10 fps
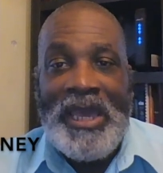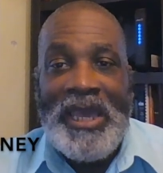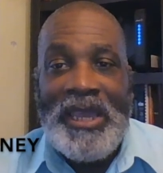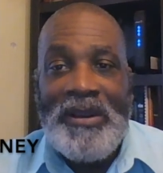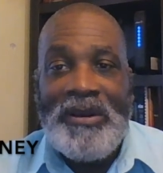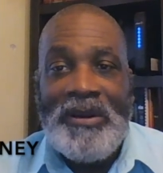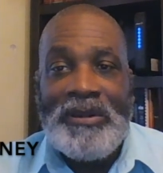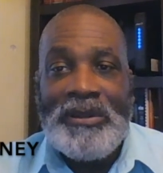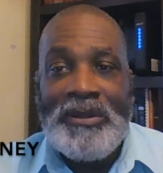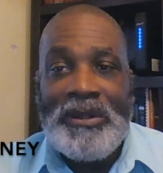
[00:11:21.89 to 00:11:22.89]
Hear, O
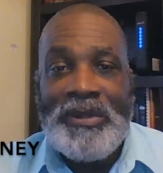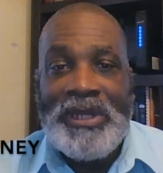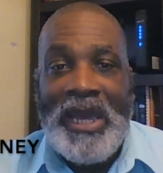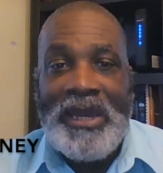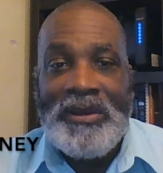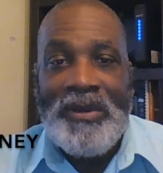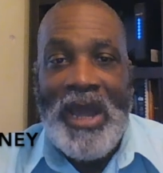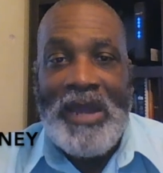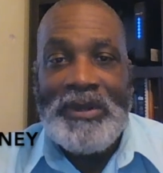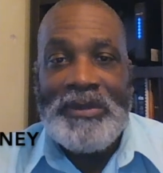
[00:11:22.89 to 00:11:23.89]
Lord, when I
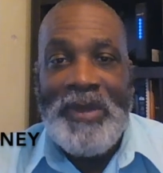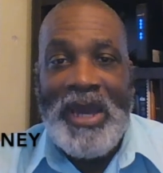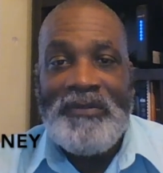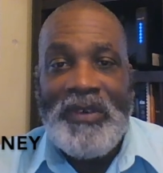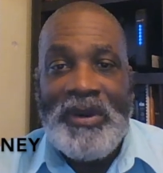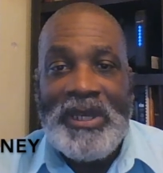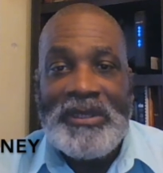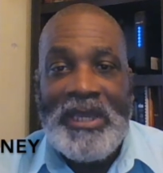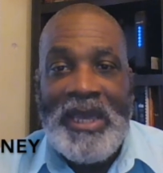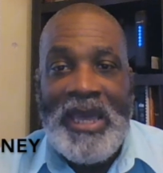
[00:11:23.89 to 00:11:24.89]
cry with my voice.